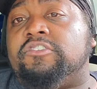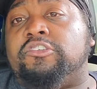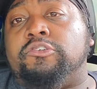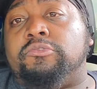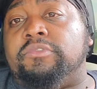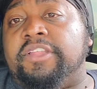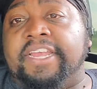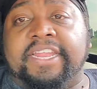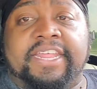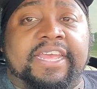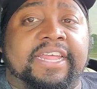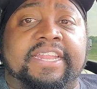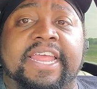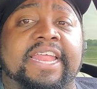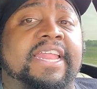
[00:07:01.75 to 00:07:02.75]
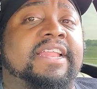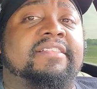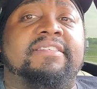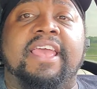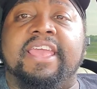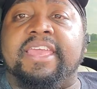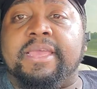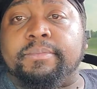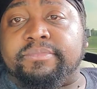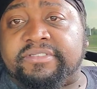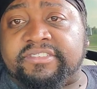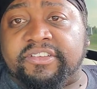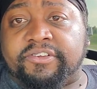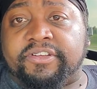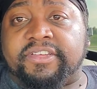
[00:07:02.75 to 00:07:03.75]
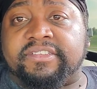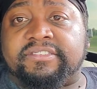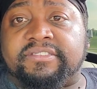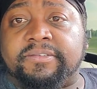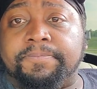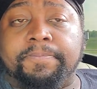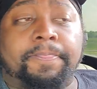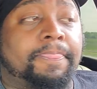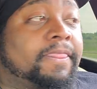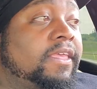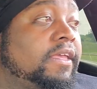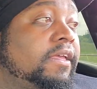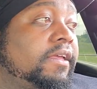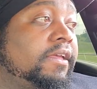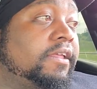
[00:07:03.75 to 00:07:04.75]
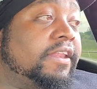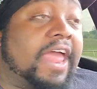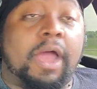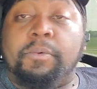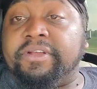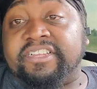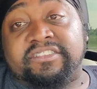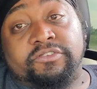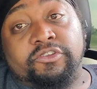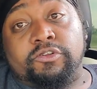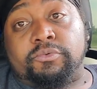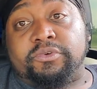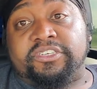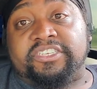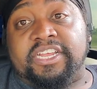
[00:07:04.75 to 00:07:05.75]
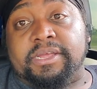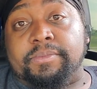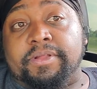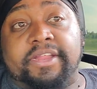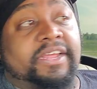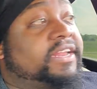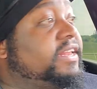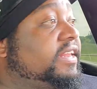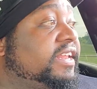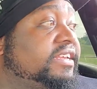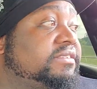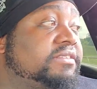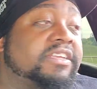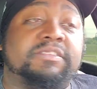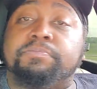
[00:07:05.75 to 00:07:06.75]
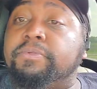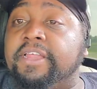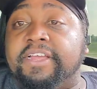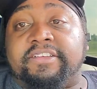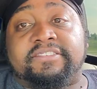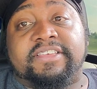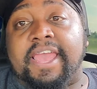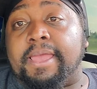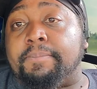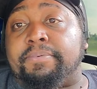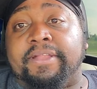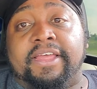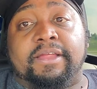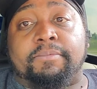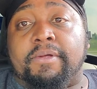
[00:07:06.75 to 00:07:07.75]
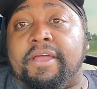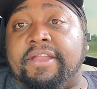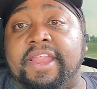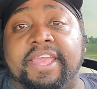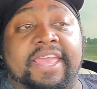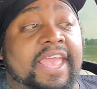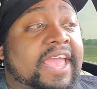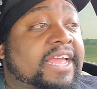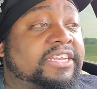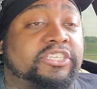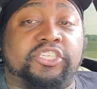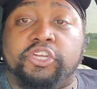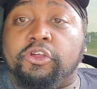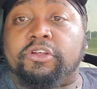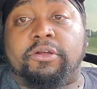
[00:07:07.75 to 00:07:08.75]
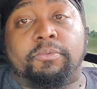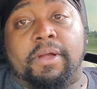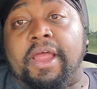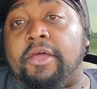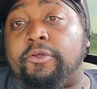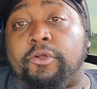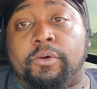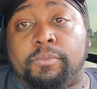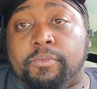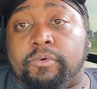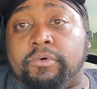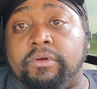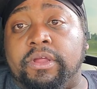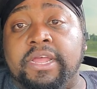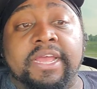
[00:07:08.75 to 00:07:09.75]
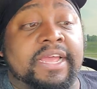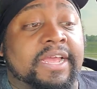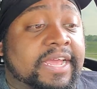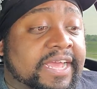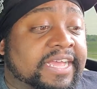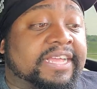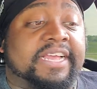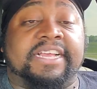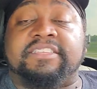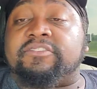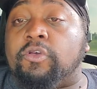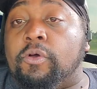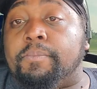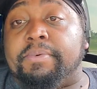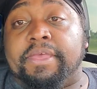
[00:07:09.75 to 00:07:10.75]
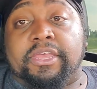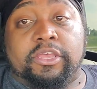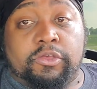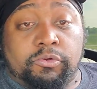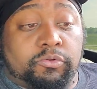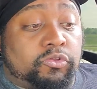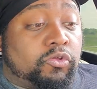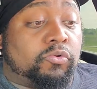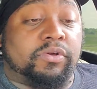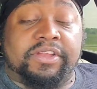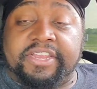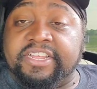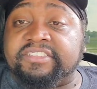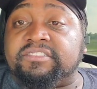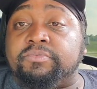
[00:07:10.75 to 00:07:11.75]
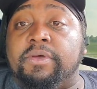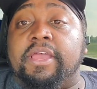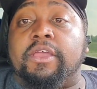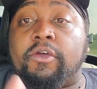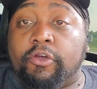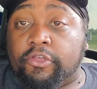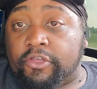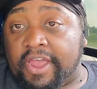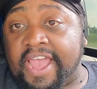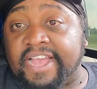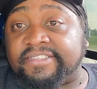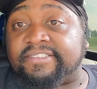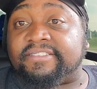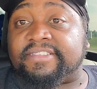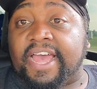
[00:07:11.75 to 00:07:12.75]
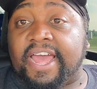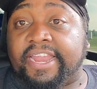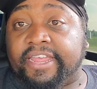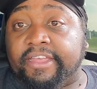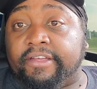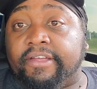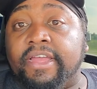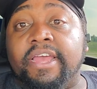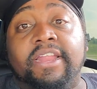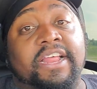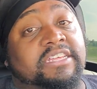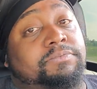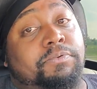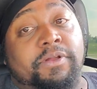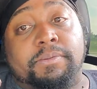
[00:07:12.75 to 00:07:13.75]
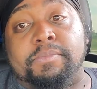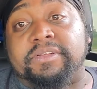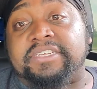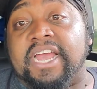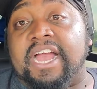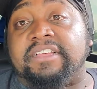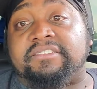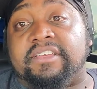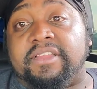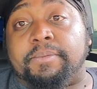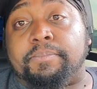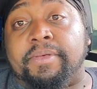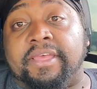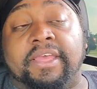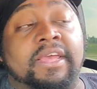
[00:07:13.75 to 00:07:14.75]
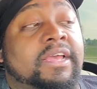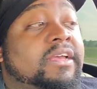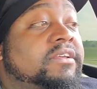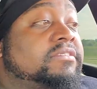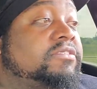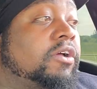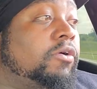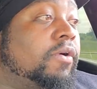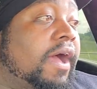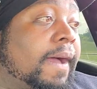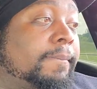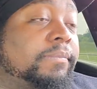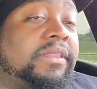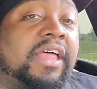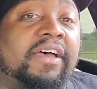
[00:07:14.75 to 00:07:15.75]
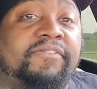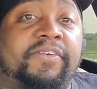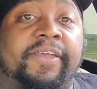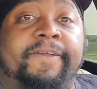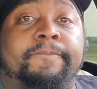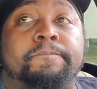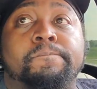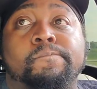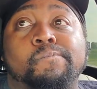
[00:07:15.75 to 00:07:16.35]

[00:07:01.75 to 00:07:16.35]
lenient. They didn't take him serious. Now with this new regime in there, these players can't play around. They can't jerk around no more. It's going to be, you do it this way or your ass is out of here. That's pretty much how it's going to be. So I'm loving